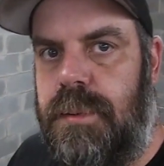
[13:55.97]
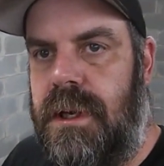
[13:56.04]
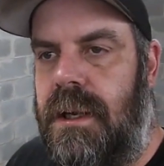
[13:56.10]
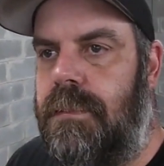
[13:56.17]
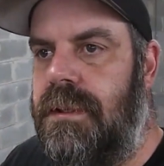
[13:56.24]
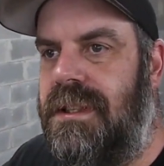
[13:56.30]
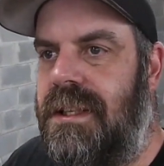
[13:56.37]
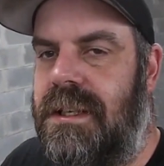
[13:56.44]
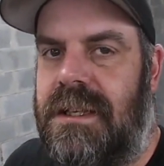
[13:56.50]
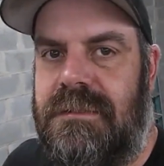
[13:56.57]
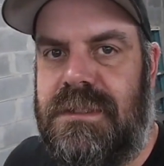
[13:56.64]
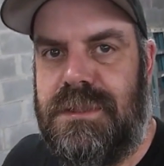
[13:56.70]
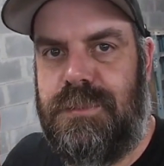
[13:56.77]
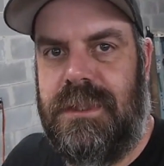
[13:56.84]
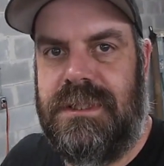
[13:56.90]
probably think
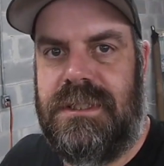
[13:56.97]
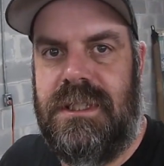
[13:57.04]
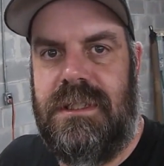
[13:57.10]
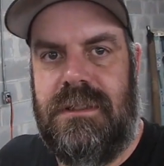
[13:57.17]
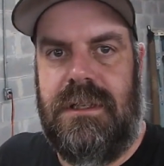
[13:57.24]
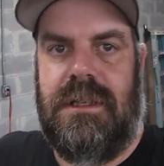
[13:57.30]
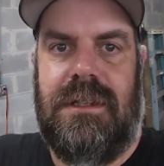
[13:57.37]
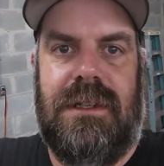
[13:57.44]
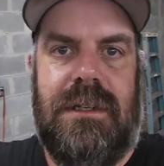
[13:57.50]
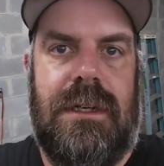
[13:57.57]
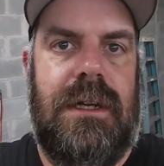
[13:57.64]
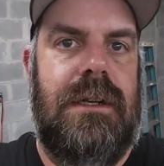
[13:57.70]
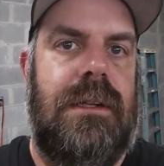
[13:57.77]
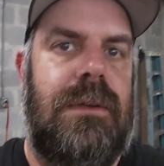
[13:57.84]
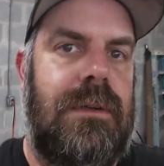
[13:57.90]
I've just been sitting around here
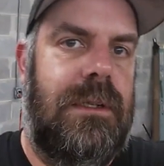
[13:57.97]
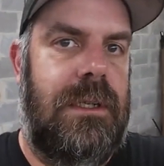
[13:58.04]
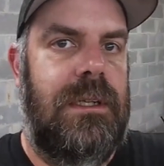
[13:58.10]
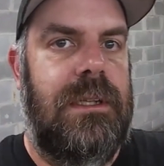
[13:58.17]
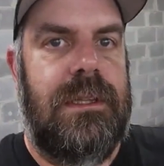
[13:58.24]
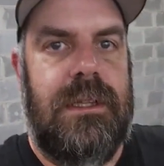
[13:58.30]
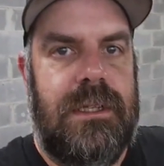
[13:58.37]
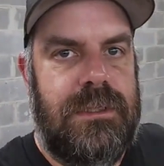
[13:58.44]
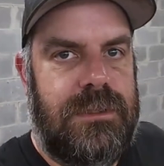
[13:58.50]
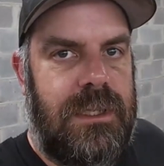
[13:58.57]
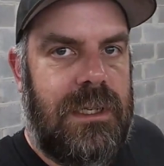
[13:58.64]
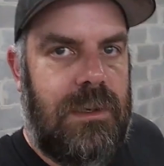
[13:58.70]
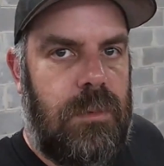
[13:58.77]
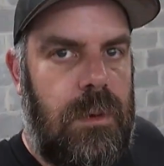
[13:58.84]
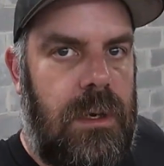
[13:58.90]
not doing anything,
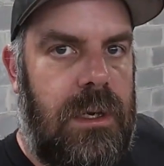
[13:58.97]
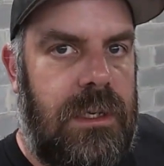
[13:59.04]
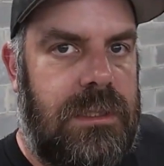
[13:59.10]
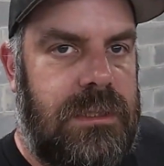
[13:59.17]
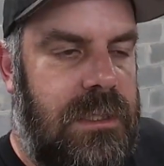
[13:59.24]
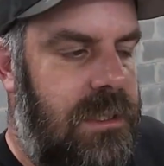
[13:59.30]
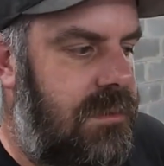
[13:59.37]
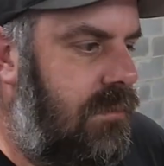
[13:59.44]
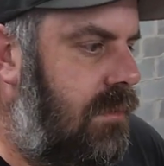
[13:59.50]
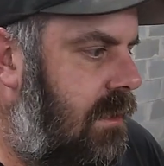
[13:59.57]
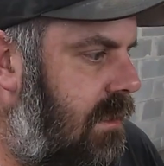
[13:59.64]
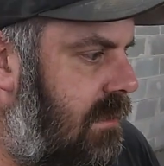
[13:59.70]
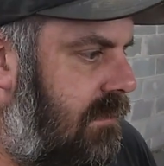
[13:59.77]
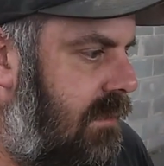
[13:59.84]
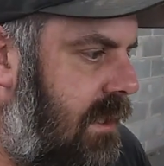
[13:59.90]
drinking water, sitting in
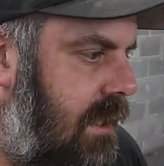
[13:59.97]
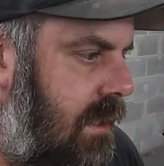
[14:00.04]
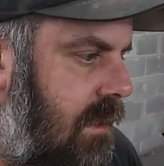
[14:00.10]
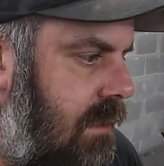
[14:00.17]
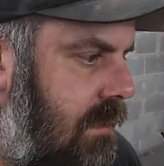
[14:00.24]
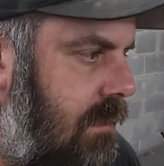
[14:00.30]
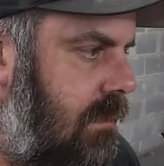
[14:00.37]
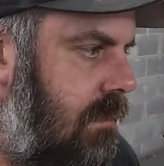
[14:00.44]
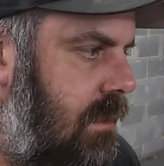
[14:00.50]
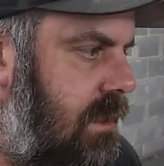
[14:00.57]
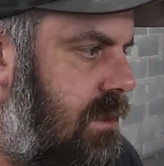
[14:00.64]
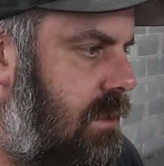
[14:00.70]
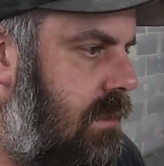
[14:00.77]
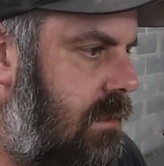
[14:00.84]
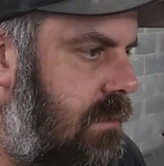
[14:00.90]
front of the fan,
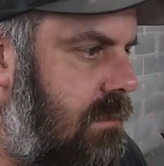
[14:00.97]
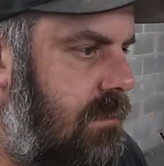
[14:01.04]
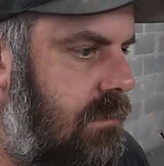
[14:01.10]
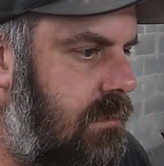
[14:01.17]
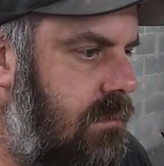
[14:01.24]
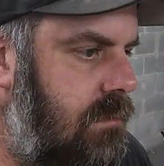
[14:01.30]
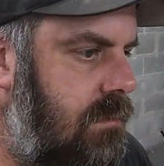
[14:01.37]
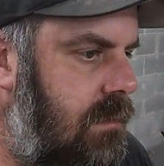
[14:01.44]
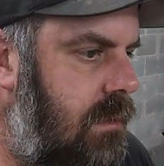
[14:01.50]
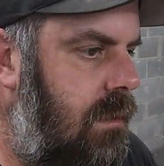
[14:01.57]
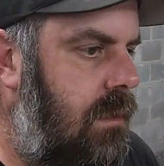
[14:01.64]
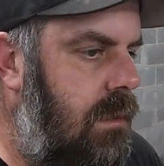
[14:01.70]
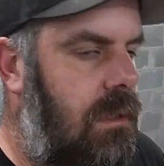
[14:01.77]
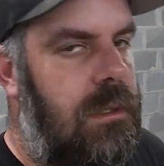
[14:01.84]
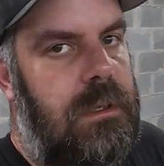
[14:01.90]
which
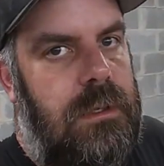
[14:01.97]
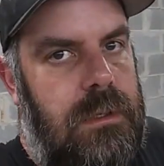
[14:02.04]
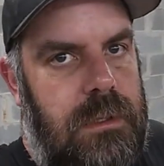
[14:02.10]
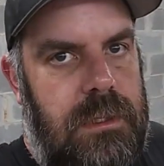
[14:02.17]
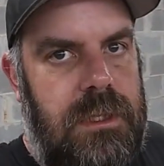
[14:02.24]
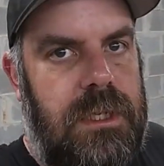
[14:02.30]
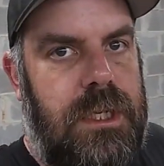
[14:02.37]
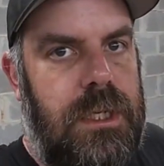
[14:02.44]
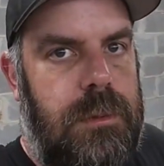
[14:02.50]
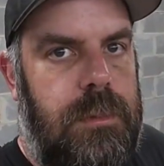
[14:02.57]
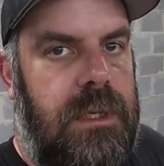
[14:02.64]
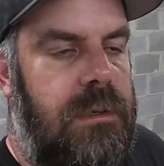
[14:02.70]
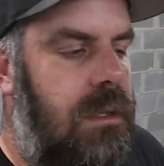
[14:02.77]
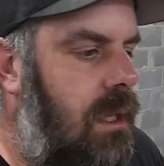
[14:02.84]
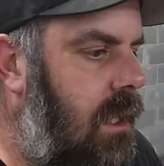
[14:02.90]
you could
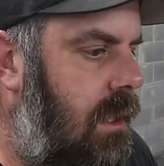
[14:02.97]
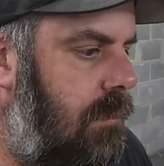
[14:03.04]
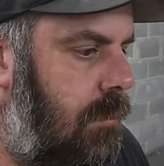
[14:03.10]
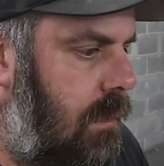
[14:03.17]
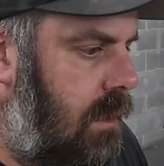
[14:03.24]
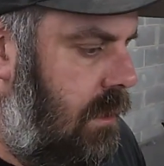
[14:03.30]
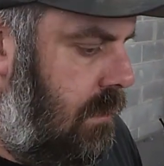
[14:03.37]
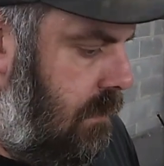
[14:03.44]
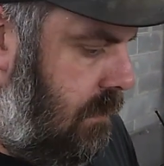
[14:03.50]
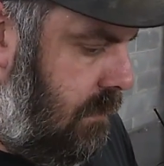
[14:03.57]
be right, but